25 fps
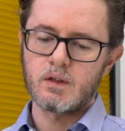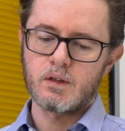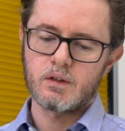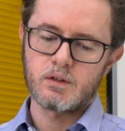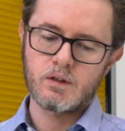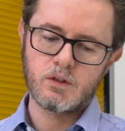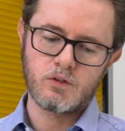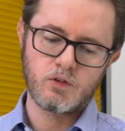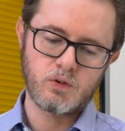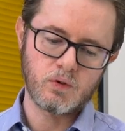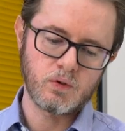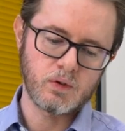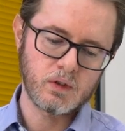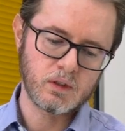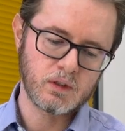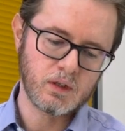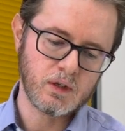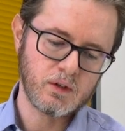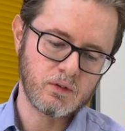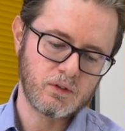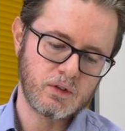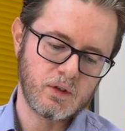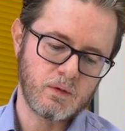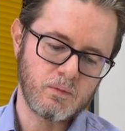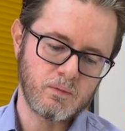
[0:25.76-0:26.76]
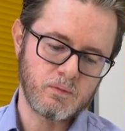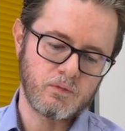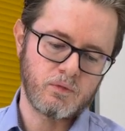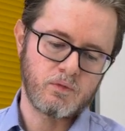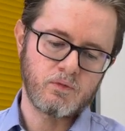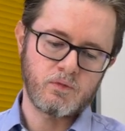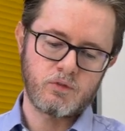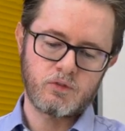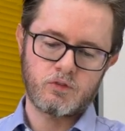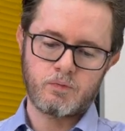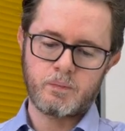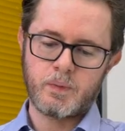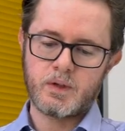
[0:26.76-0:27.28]
This unit has some
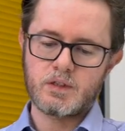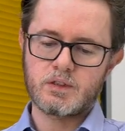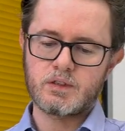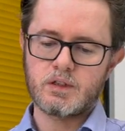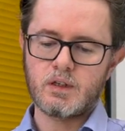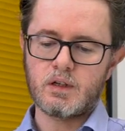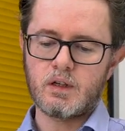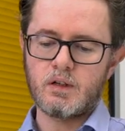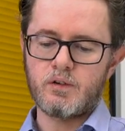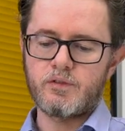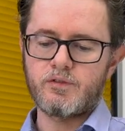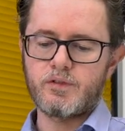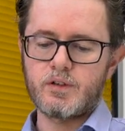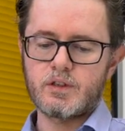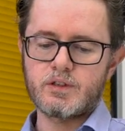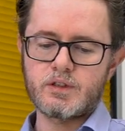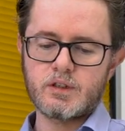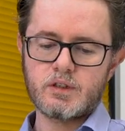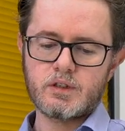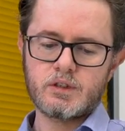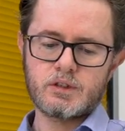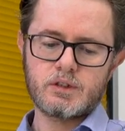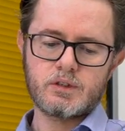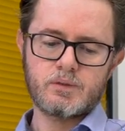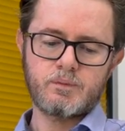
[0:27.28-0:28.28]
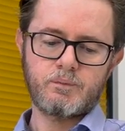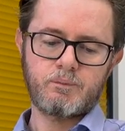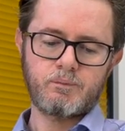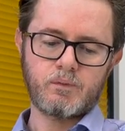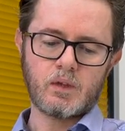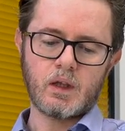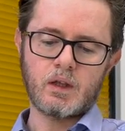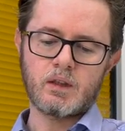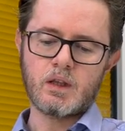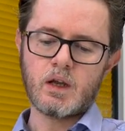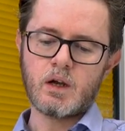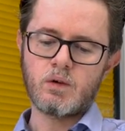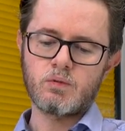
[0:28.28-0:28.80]
special features
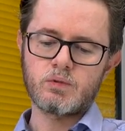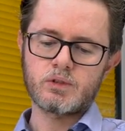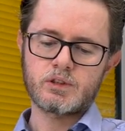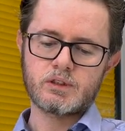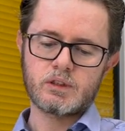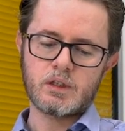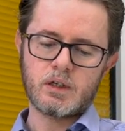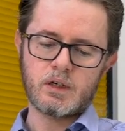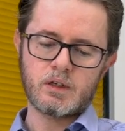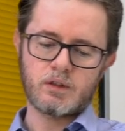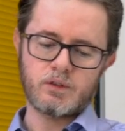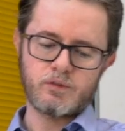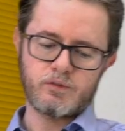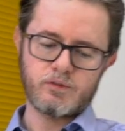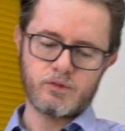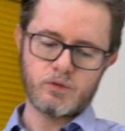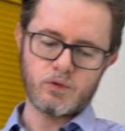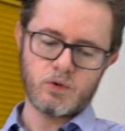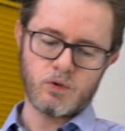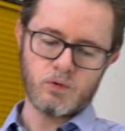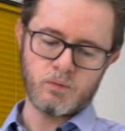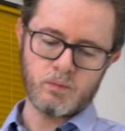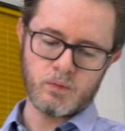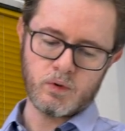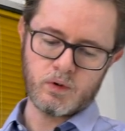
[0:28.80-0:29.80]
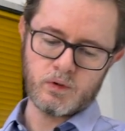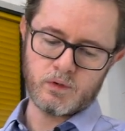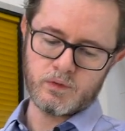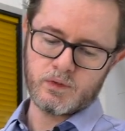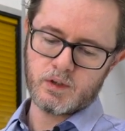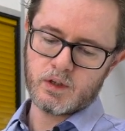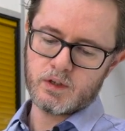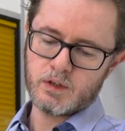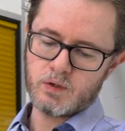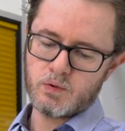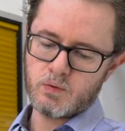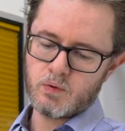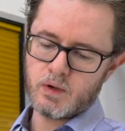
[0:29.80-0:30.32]
and I will start from uh,
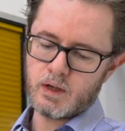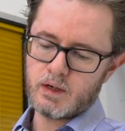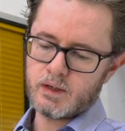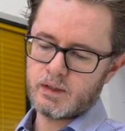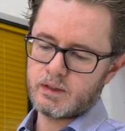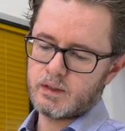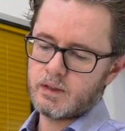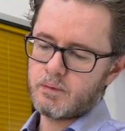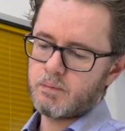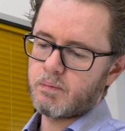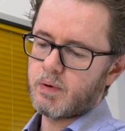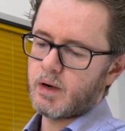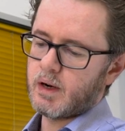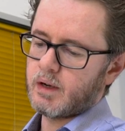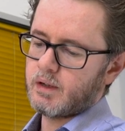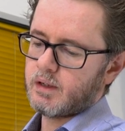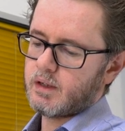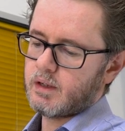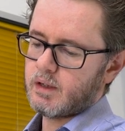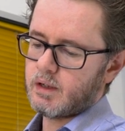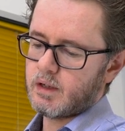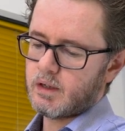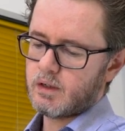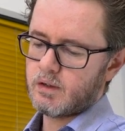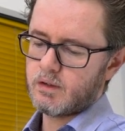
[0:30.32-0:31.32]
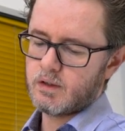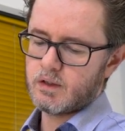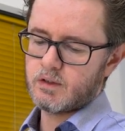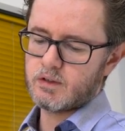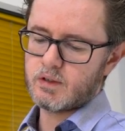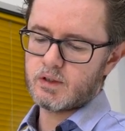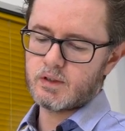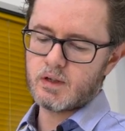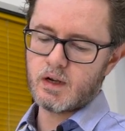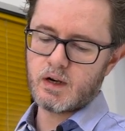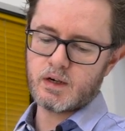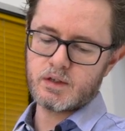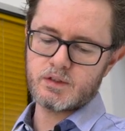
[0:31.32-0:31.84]
the new LED bar here. It's
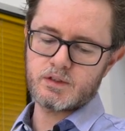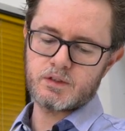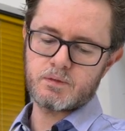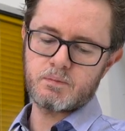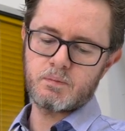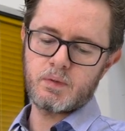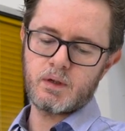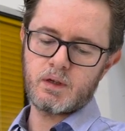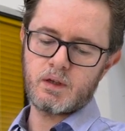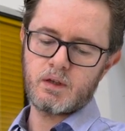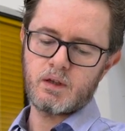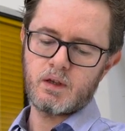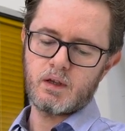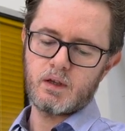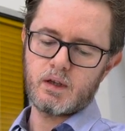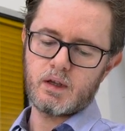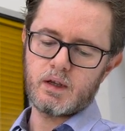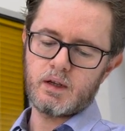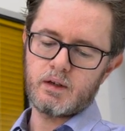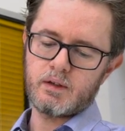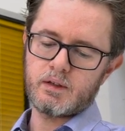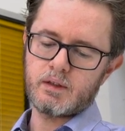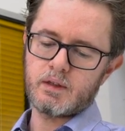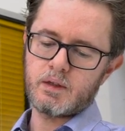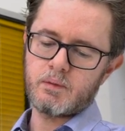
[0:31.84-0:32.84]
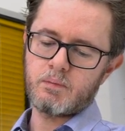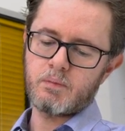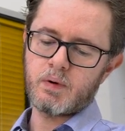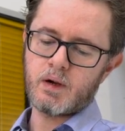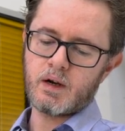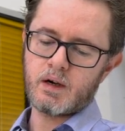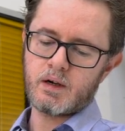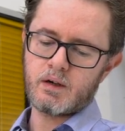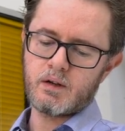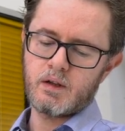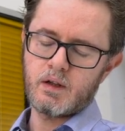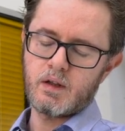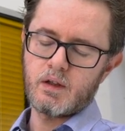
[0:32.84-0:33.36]
an RGB LED
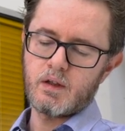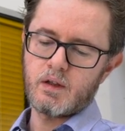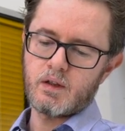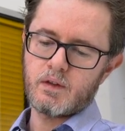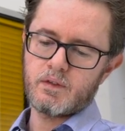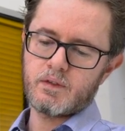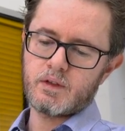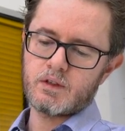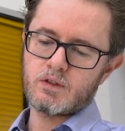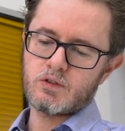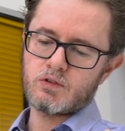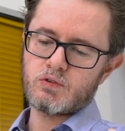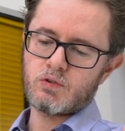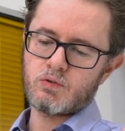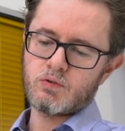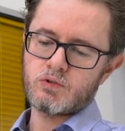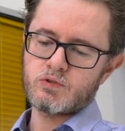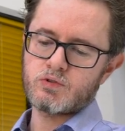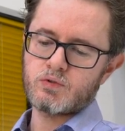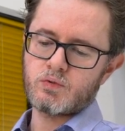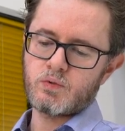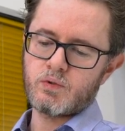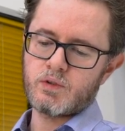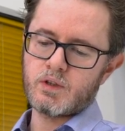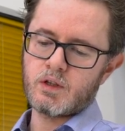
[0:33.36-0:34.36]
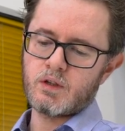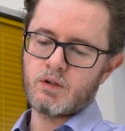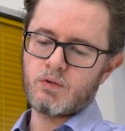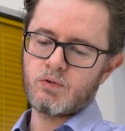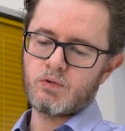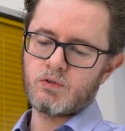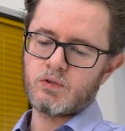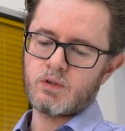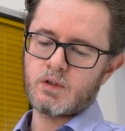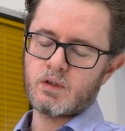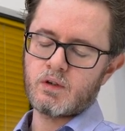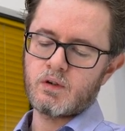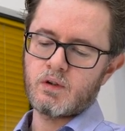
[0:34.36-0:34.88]
bar that shows to the
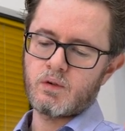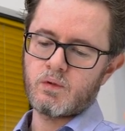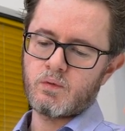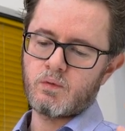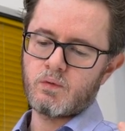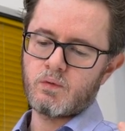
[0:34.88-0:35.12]
user